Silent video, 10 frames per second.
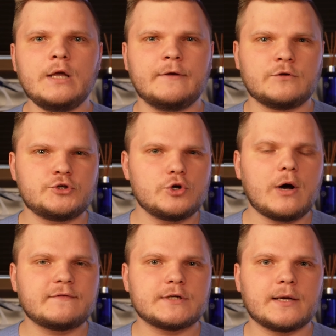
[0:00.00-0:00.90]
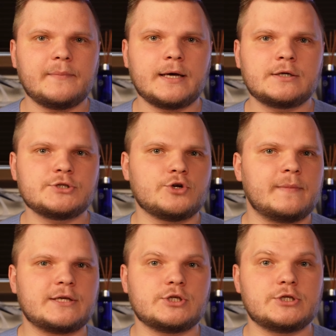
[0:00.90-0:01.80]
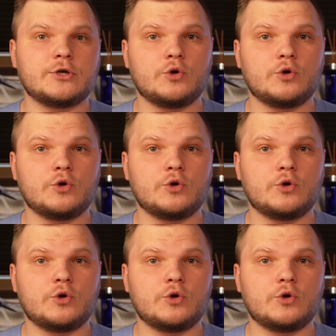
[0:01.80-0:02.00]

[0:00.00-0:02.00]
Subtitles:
If you do go after competitors, your messaging,